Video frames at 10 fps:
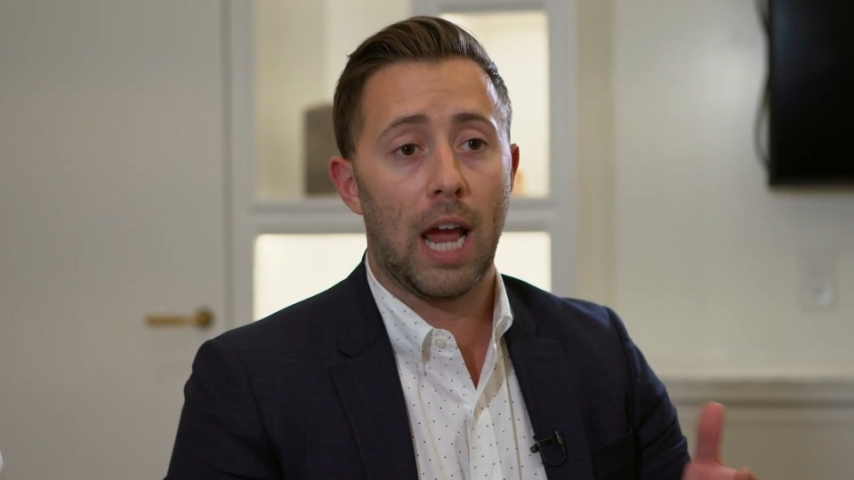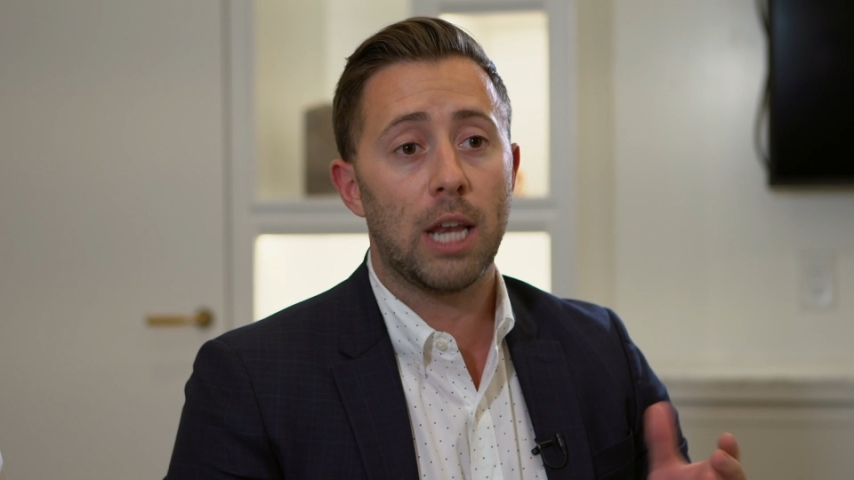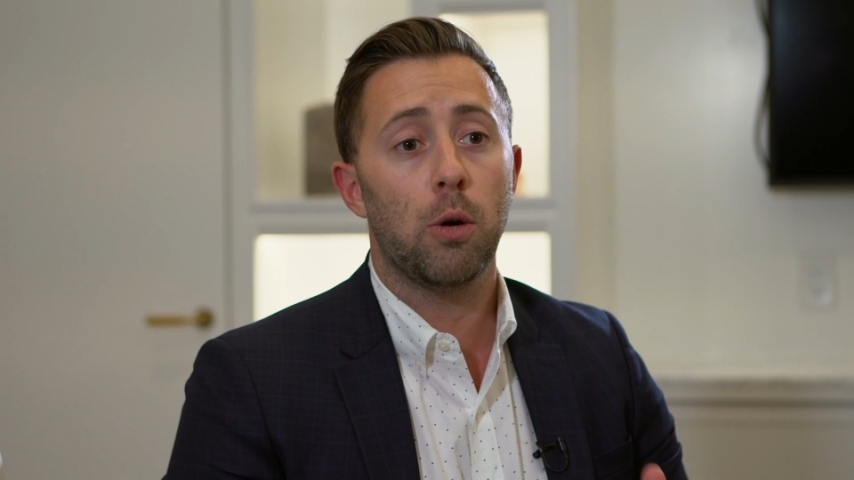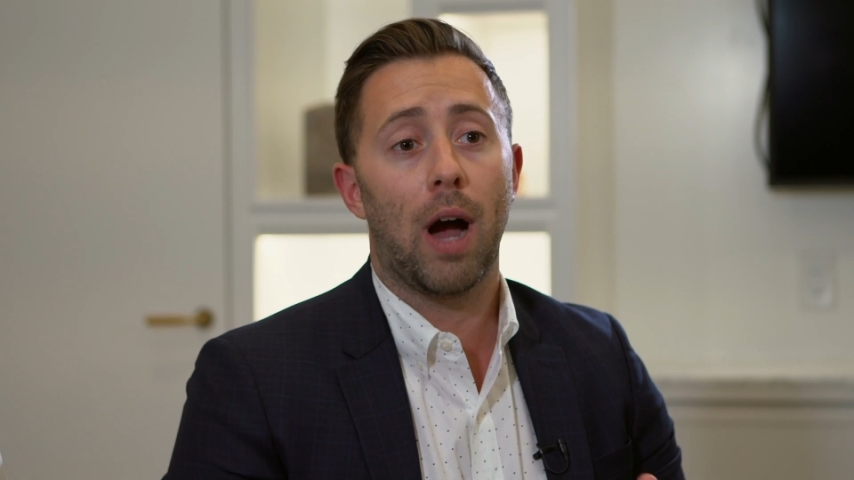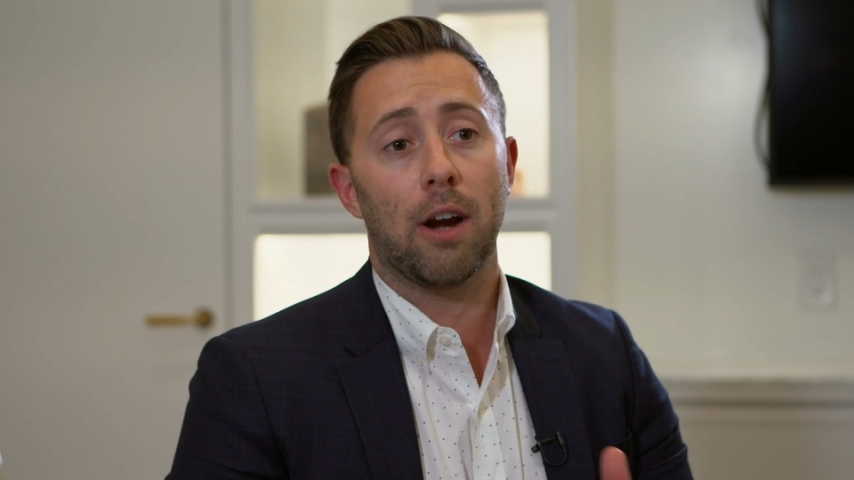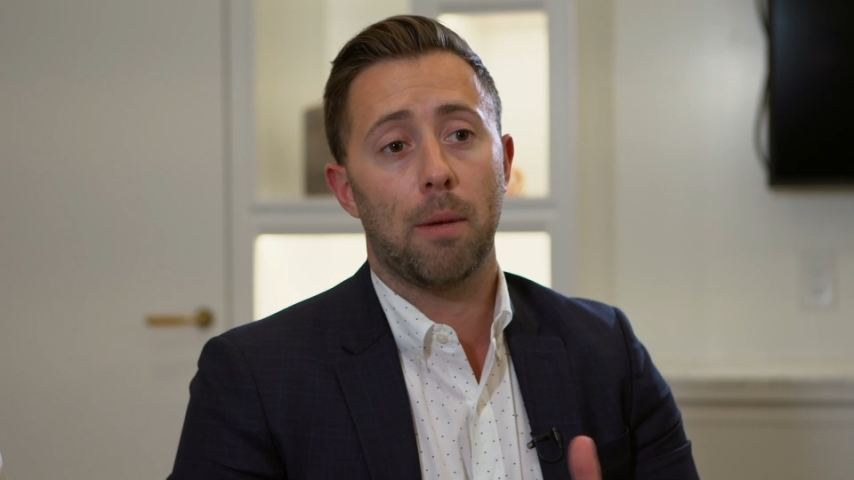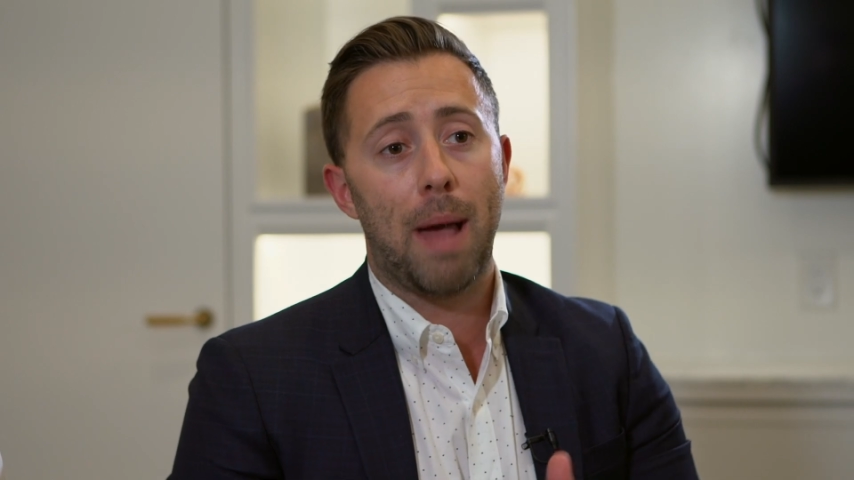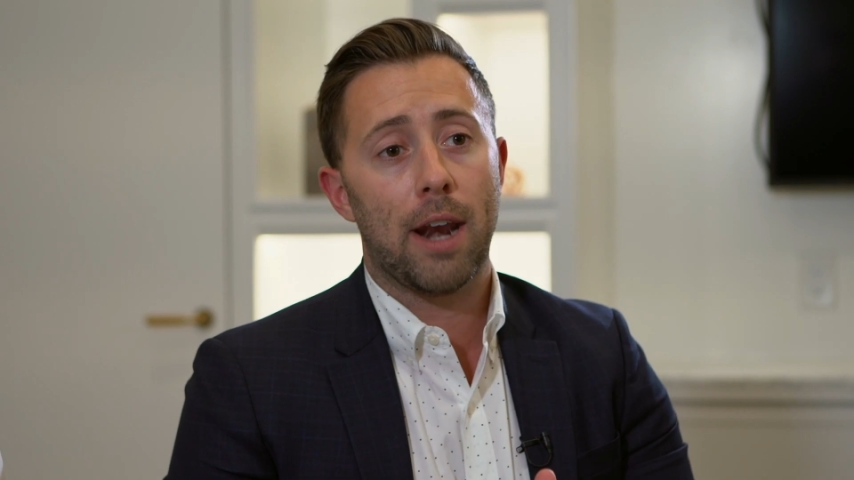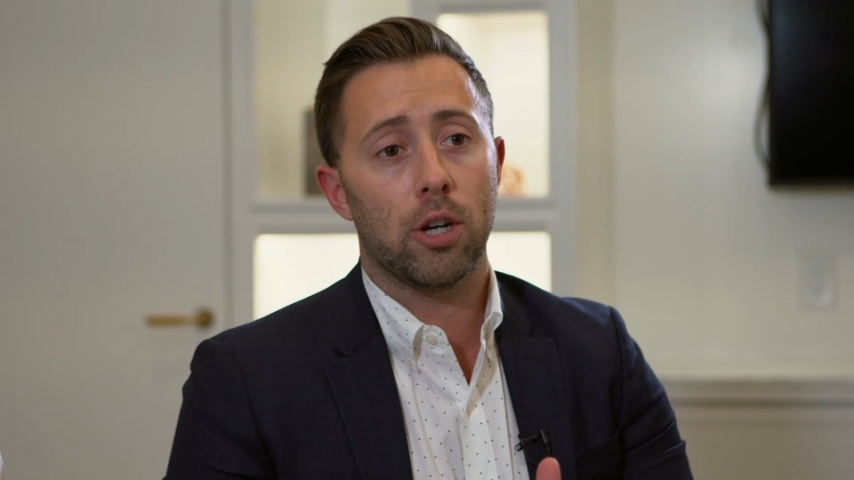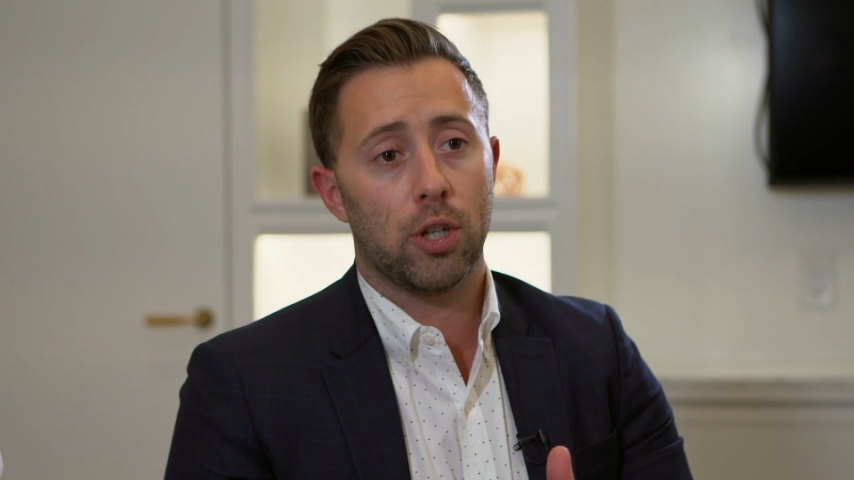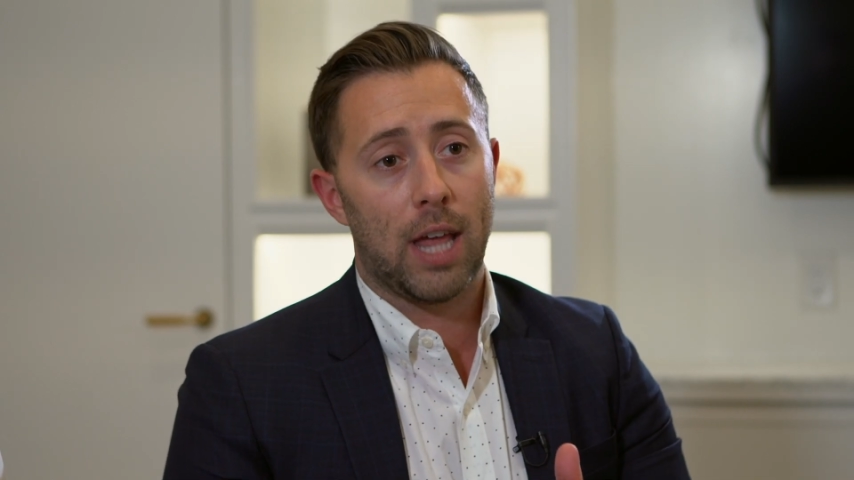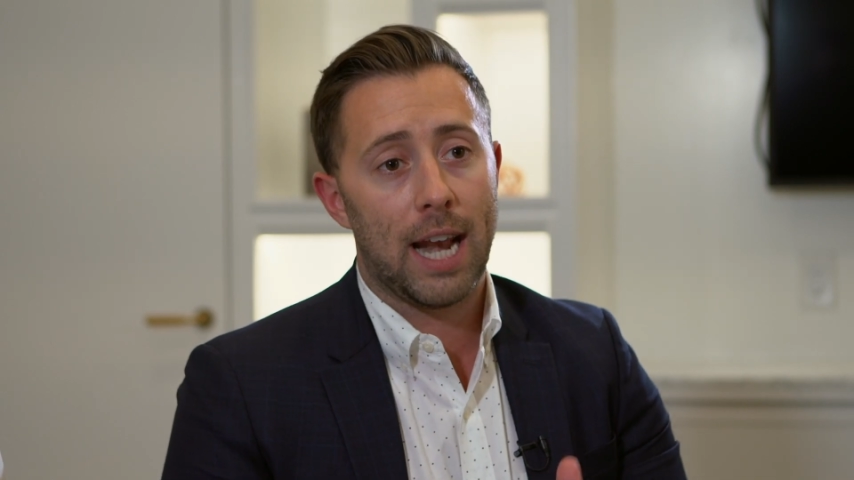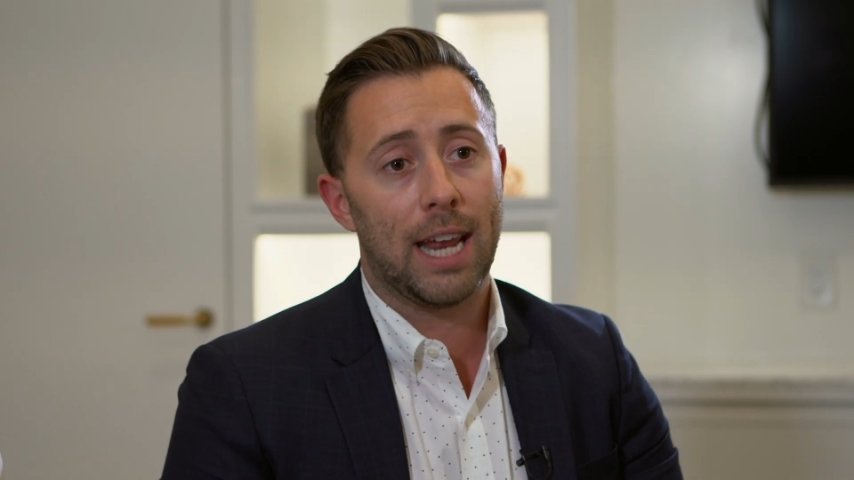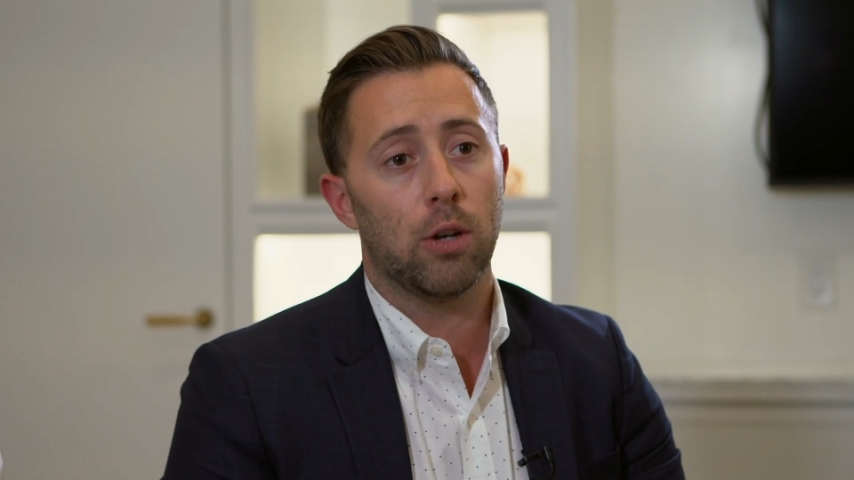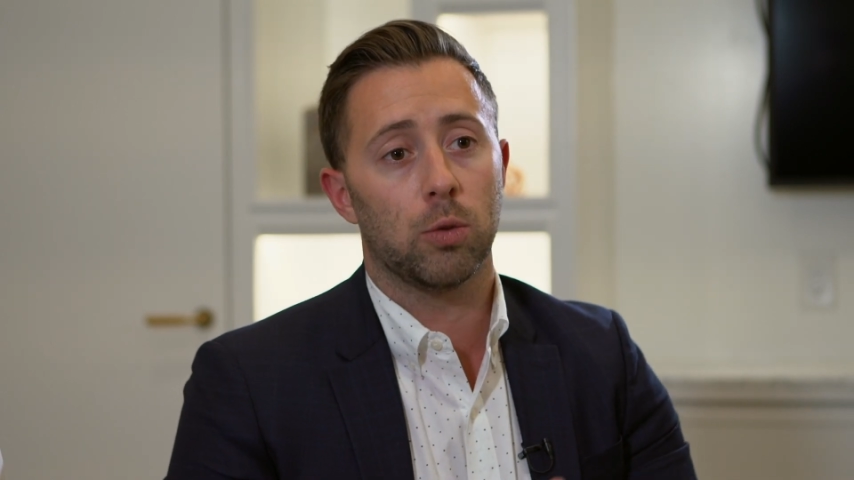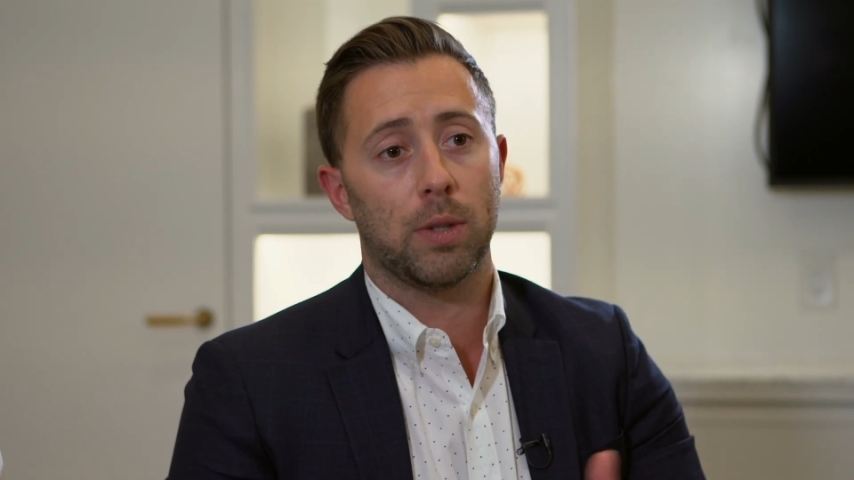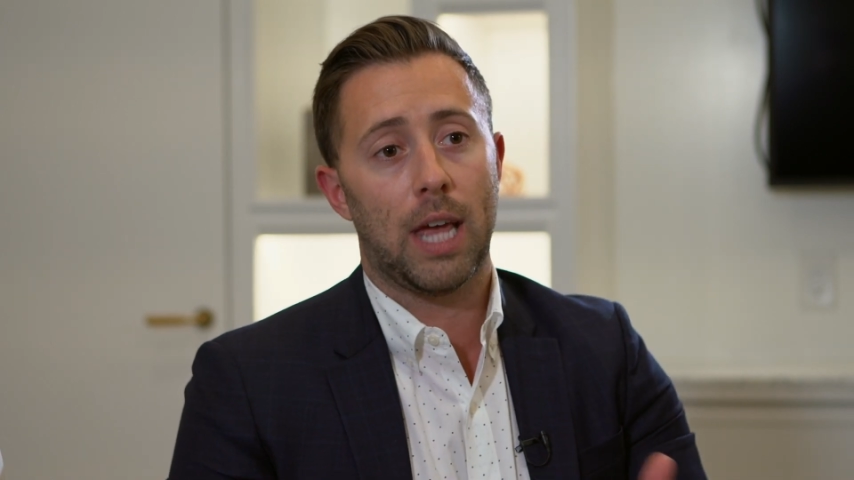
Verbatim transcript: can you hire a manager that handles